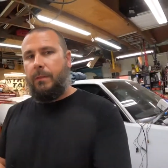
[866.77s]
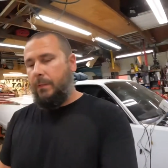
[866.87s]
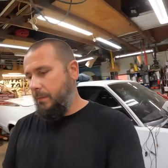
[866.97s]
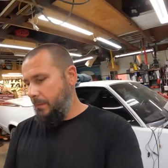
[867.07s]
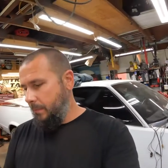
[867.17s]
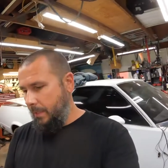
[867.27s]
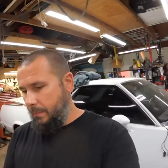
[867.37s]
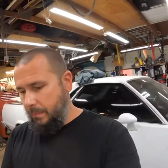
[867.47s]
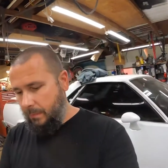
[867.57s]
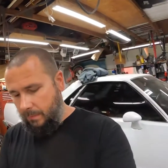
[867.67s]
It's about
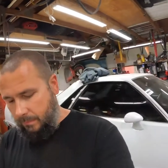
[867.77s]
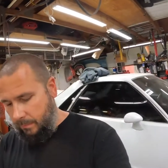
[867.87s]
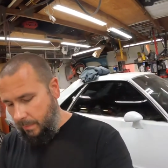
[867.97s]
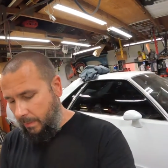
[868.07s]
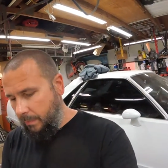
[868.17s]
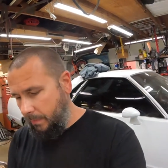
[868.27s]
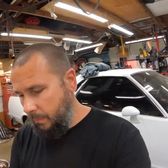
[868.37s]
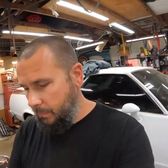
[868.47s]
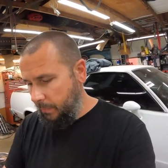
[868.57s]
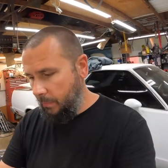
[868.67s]
probably as
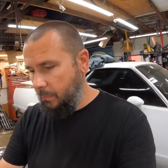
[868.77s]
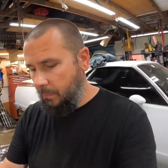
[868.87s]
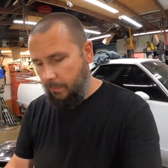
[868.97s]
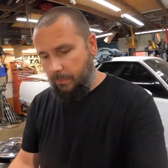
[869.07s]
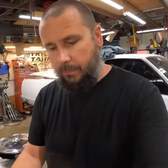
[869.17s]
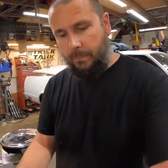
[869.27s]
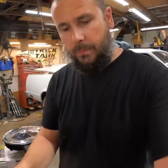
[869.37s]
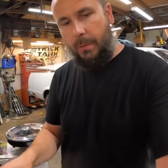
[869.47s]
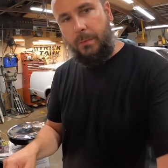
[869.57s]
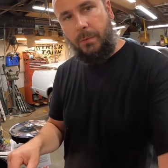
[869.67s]
old school and
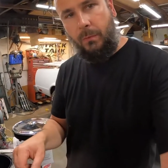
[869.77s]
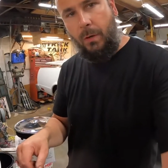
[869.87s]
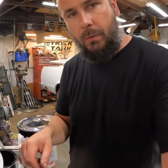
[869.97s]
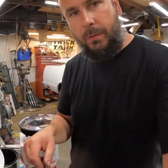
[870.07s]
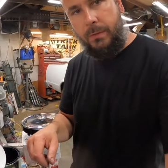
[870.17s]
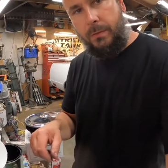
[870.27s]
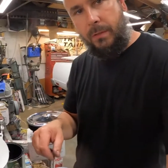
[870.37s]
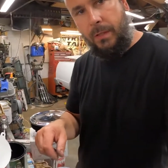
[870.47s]
probably wrong as you can